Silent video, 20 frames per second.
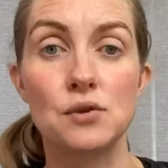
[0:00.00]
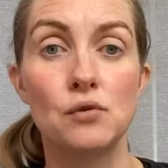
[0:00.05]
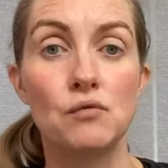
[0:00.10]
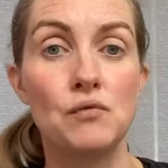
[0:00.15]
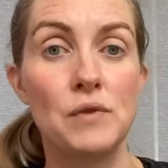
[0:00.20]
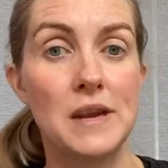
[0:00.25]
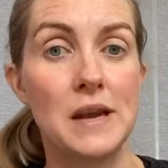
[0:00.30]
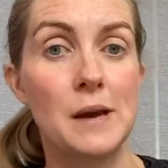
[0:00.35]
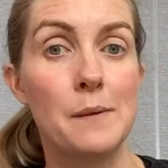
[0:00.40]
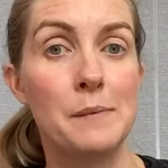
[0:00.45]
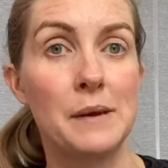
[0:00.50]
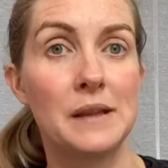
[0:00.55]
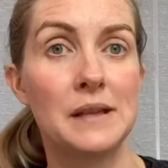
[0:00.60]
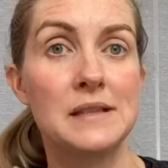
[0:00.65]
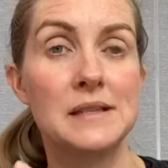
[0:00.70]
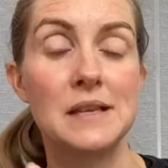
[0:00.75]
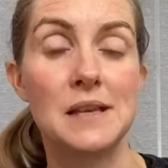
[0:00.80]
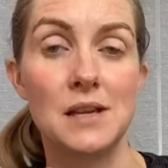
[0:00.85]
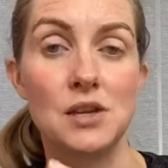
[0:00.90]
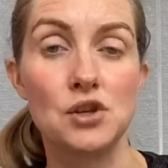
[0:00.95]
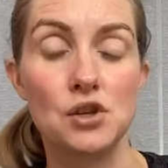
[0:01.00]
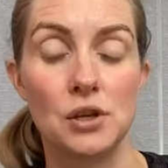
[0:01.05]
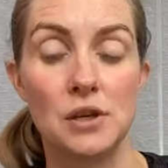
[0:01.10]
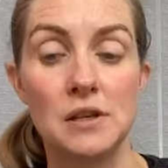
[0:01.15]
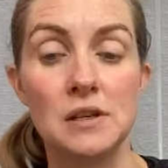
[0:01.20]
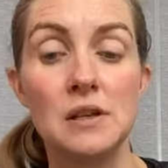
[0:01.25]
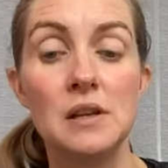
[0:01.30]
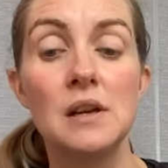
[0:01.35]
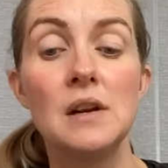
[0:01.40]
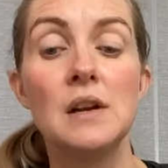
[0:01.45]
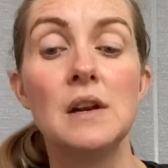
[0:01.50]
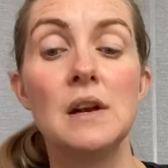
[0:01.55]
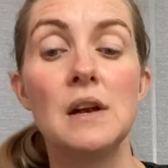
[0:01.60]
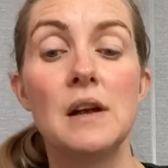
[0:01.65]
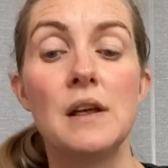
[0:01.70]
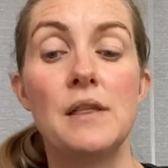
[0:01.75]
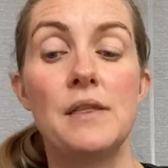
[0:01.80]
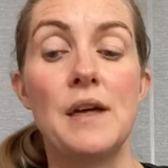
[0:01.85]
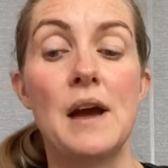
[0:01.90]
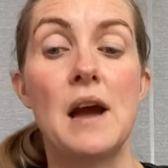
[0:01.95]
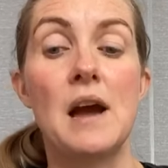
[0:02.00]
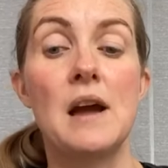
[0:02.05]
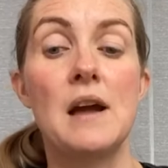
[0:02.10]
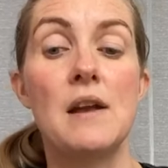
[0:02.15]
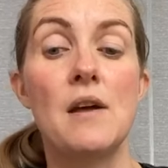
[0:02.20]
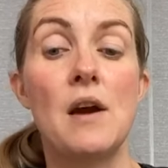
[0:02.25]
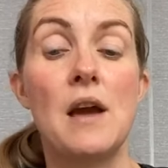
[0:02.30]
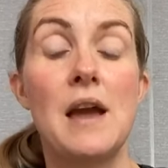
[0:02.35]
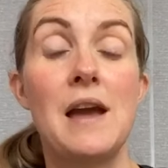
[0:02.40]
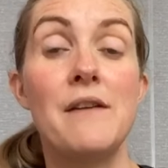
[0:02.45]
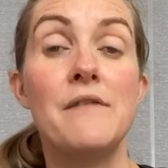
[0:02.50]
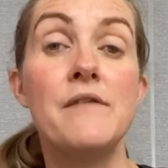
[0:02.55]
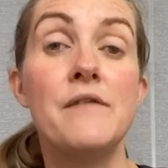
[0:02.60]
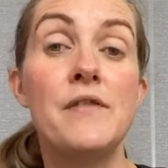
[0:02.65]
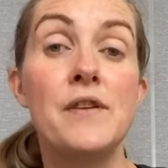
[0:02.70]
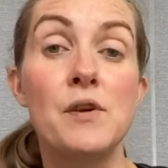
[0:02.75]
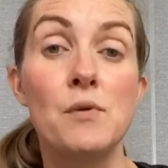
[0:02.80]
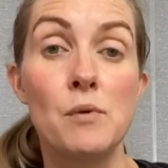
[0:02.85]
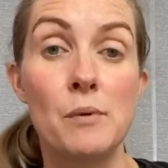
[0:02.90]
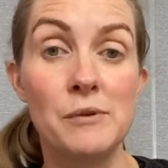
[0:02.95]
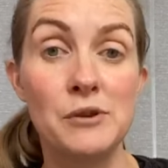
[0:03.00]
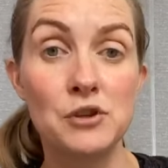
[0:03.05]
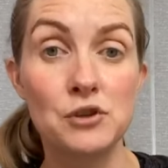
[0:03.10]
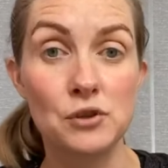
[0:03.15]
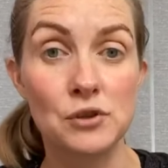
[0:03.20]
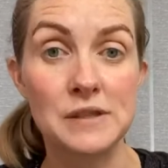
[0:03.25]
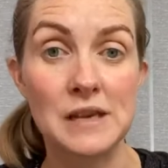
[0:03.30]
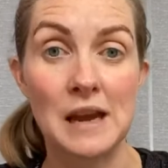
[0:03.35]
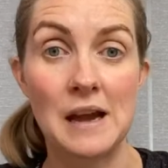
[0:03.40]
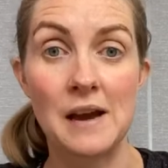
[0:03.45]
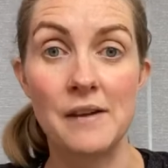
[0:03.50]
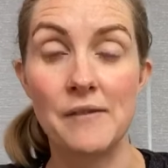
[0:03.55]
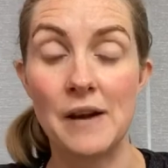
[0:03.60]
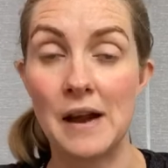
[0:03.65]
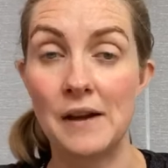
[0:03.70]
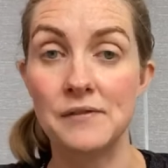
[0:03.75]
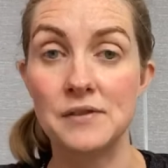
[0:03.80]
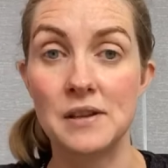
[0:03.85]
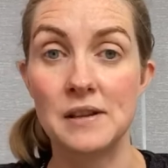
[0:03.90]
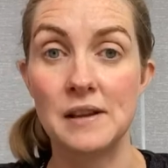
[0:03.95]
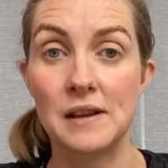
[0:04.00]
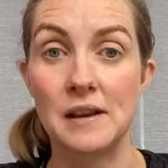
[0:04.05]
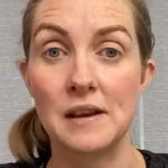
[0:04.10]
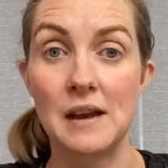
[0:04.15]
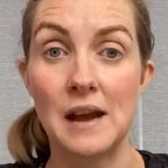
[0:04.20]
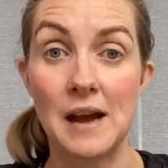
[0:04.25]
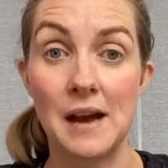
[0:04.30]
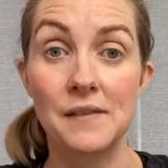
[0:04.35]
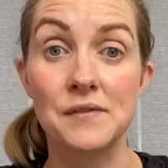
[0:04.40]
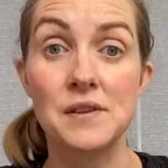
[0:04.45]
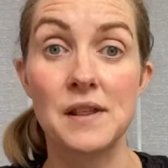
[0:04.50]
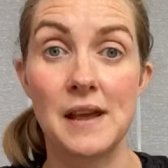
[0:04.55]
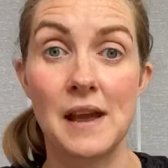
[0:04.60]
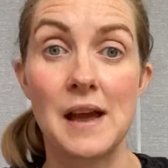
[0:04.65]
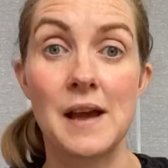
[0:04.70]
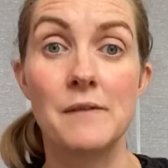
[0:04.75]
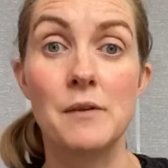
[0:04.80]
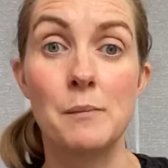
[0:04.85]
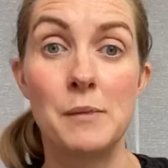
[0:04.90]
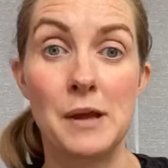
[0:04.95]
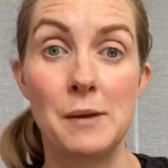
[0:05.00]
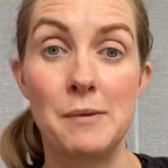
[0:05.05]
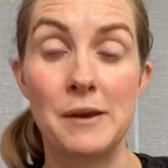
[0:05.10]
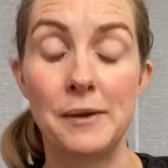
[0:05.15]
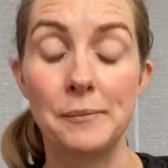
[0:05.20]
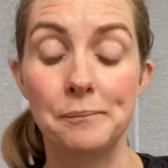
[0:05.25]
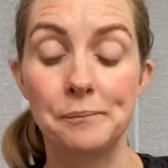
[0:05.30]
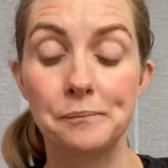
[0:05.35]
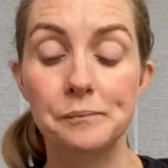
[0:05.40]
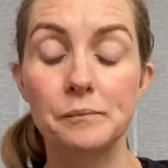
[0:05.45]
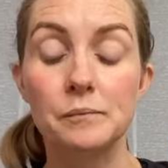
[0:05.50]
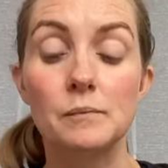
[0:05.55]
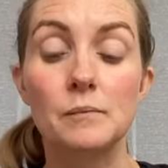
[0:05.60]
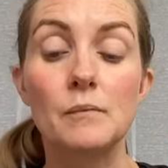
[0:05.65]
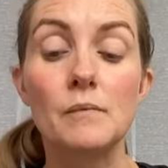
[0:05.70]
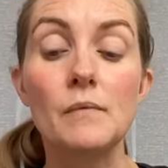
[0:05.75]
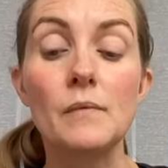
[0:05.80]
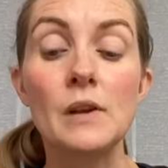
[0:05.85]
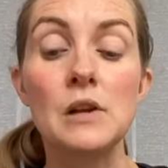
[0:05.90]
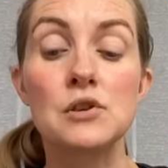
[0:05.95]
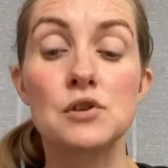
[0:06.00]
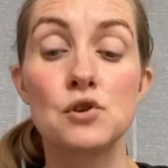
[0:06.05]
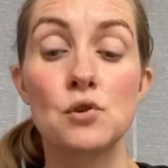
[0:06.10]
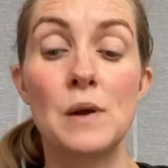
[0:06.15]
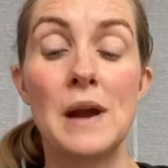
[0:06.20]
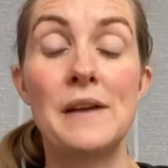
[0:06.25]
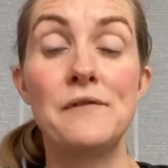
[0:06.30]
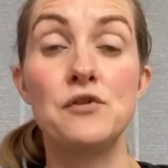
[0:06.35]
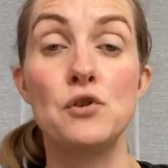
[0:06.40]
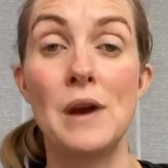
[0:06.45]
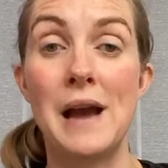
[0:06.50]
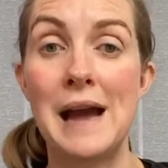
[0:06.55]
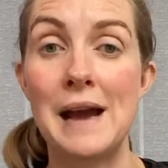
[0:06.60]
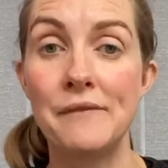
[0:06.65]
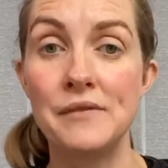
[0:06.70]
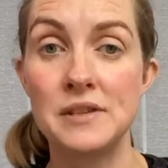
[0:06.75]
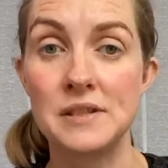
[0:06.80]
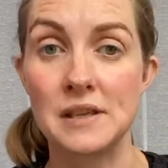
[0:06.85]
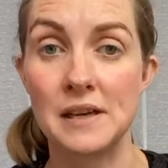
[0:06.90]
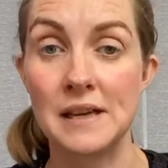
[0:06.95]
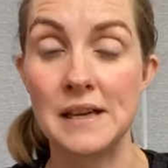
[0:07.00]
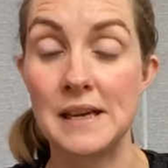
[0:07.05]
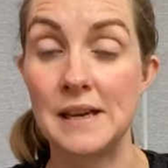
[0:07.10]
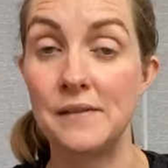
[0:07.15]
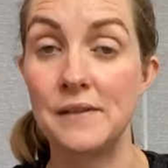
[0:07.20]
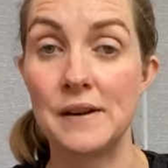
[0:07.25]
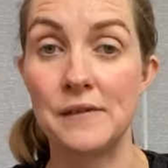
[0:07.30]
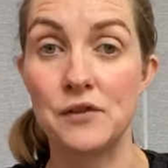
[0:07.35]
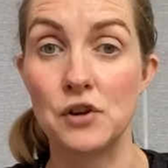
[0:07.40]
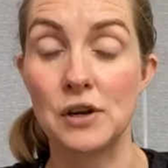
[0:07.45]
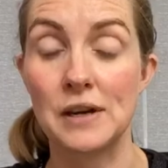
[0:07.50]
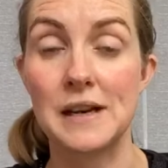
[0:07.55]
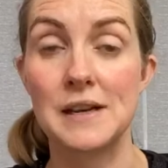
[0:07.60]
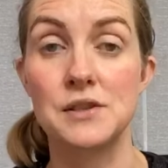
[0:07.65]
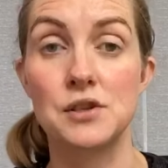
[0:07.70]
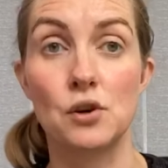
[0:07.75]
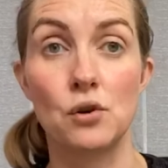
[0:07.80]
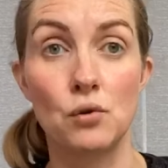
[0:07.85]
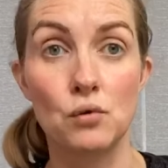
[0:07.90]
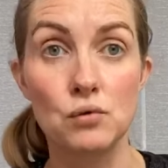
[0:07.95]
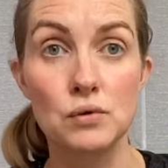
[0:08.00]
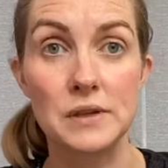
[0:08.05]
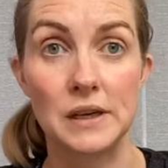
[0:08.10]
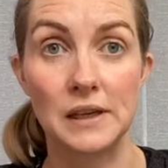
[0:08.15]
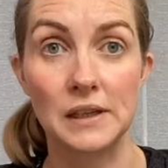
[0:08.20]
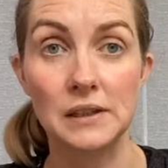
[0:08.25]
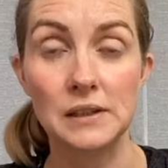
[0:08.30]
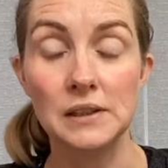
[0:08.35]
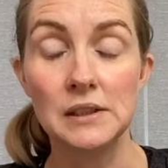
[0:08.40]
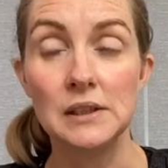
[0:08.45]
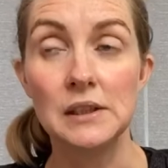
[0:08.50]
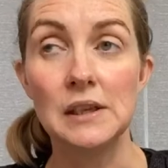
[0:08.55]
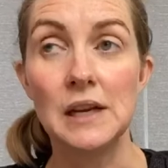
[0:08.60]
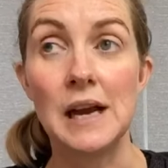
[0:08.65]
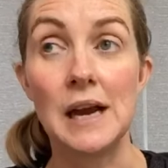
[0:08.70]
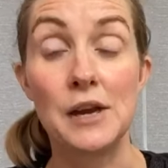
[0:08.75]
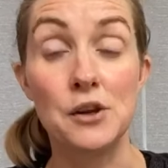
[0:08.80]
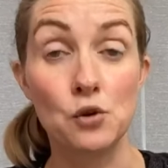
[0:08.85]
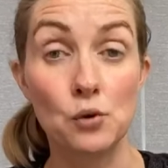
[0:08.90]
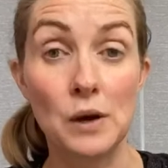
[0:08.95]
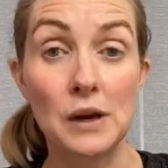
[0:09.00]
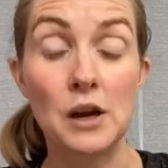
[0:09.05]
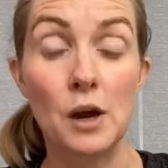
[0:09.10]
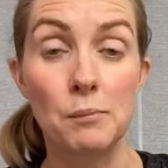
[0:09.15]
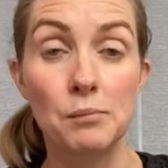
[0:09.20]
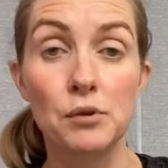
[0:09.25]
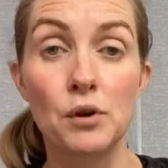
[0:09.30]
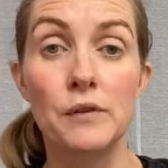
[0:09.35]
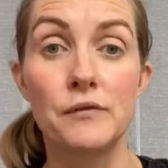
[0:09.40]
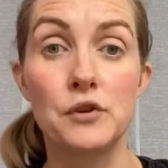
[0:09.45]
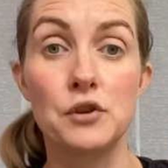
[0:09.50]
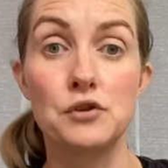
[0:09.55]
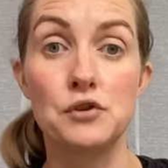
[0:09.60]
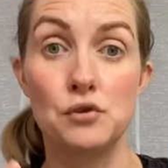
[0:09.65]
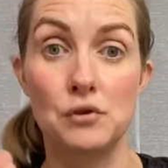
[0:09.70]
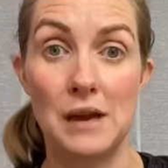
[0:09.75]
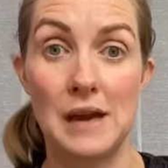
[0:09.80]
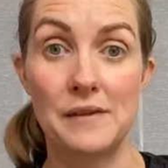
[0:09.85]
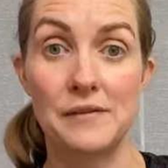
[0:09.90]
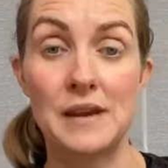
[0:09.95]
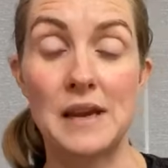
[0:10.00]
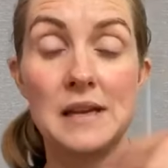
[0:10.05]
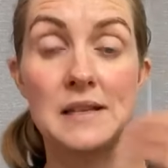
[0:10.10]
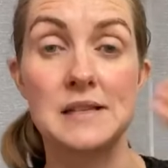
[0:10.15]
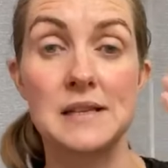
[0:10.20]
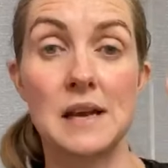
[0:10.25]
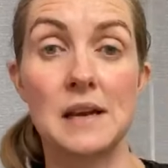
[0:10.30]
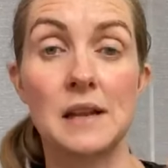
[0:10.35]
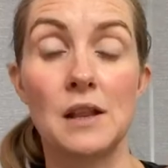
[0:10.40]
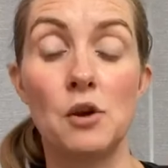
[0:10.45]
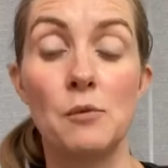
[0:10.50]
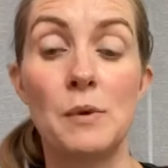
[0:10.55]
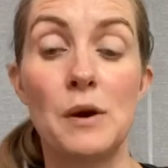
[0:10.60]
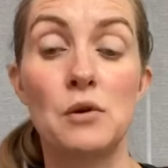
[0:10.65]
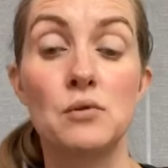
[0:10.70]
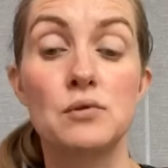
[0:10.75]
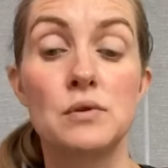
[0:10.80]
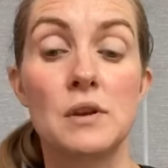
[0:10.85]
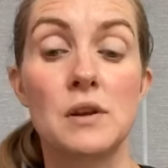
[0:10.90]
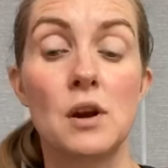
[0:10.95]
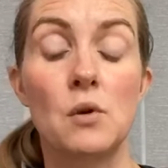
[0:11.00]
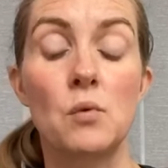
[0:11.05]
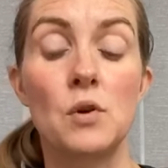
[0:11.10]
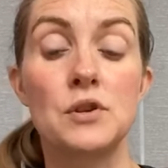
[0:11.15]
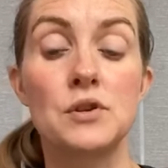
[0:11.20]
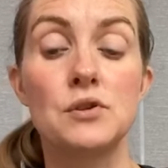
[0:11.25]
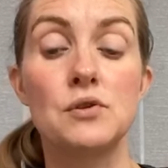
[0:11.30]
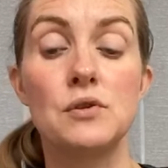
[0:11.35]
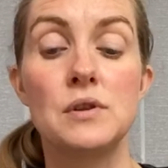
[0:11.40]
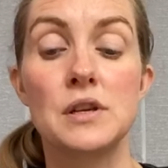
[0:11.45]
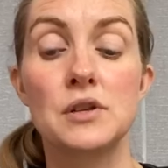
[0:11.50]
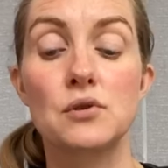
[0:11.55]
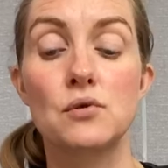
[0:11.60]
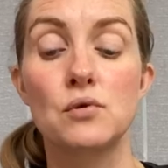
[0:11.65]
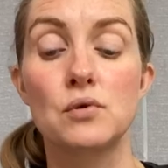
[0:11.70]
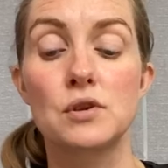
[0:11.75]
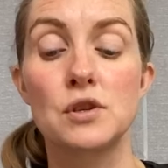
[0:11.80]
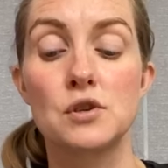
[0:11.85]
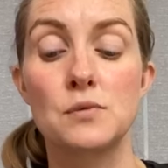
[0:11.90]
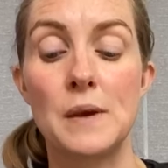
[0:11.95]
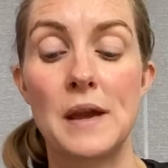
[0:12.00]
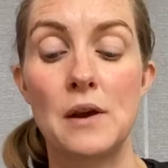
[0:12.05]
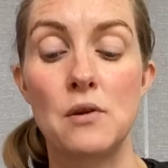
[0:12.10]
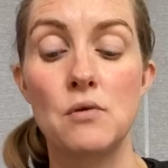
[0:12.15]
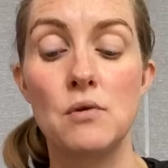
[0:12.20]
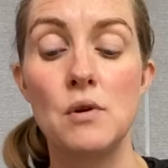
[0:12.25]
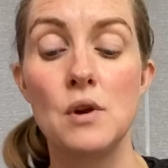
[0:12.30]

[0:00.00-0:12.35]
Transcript: rehabilitation that every woman should have after they have a baby. So if you haven't done it, even if your kids are older, I know a couple of you do have kids that are a little bit older that are wanting to do this course as well.